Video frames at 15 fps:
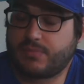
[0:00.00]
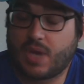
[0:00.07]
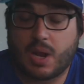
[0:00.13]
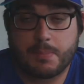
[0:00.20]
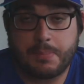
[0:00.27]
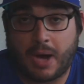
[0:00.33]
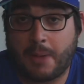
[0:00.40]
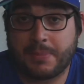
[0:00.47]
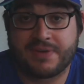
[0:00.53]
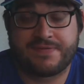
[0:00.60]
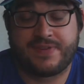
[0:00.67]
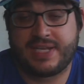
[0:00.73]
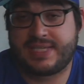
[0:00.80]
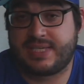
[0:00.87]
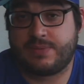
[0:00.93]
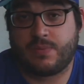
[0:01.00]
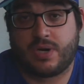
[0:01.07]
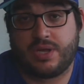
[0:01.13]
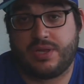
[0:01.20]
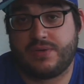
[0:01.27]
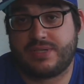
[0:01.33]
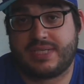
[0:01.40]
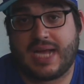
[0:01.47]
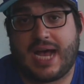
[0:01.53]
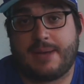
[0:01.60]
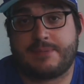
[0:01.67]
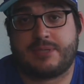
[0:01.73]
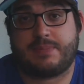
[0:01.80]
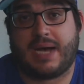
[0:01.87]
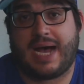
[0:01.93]
Palmer fits in one of those top
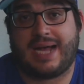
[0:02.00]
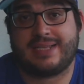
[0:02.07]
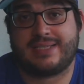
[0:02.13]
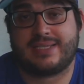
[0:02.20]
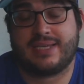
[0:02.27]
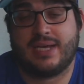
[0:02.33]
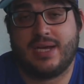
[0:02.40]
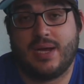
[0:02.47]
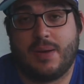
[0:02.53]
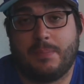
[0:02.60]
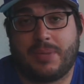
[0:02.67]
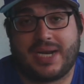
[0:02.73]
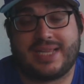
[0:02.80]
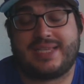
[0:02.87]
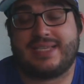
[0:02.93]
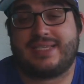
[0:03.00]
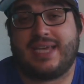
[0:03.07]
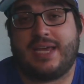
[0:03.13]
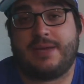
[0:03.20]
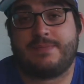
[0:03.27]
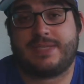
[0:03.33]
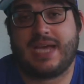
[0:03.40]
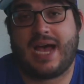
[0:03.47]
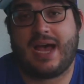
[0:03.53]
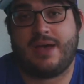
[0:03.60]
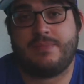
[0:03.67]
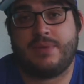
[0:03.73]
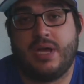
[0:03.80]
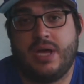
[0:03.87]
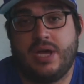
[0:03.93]
spots. But at the same
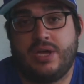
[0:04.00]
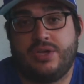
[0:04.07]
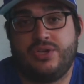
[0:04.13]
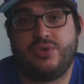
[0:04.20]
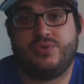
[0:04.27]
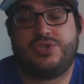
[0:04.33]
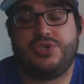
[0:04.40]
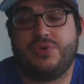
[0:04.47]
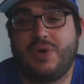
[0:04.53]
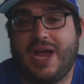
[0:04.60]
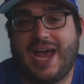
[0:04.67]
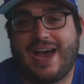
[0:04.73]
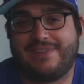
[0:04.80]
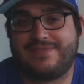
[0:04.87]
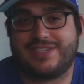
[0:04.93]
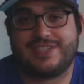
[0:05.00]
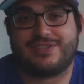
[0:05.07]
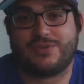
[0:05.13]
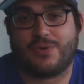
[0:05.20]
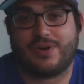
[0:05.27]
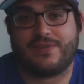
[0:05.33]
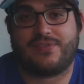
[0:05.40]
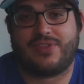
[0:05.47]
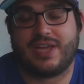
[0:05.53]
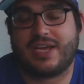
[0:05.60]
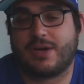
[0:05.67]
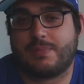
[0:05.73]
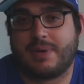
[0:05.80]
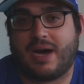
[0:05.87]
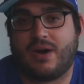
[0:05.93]
time, you do have to sort of think
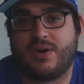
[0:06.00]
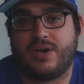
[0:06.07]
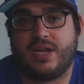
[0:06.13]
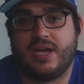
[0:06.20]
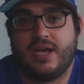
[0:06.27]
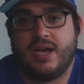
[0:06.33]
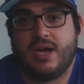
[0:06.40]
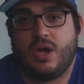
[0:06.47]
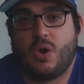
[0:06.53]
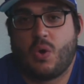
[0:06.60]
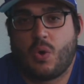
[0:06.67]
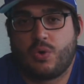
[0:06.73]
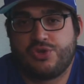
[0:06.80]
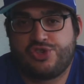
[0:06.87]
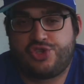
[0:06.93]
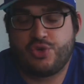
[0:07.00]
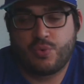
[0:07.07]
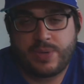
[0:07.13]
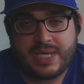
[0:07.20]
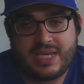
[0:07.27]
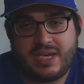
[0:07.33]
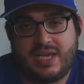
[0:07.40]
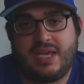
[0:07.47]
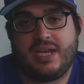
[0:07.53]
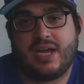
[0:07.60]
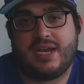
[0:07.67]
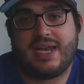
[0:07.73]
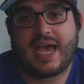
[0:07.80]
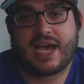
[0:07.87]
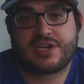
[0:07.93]
about, do we need
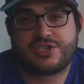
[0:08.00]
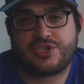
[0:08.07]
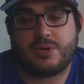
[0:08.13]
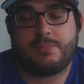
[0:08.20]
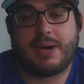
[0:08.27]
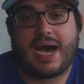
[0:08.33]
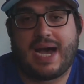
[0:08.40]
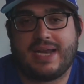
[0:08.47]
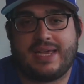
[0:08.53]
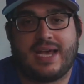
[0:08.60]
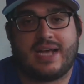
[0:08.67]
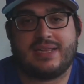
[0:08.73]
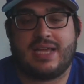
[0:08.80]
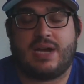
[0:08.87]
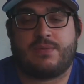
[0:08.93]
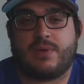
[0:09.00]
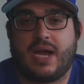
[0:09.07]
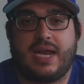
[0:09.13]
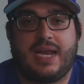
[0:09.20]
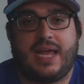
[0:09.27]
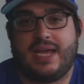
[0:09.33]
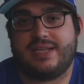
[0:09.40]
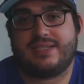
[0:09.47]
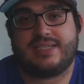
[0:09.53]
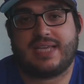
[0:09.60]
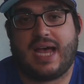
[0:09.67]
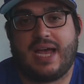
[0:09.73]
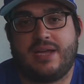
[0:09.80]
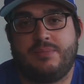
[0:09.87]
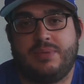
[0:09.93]
an extra body on that right-hand side?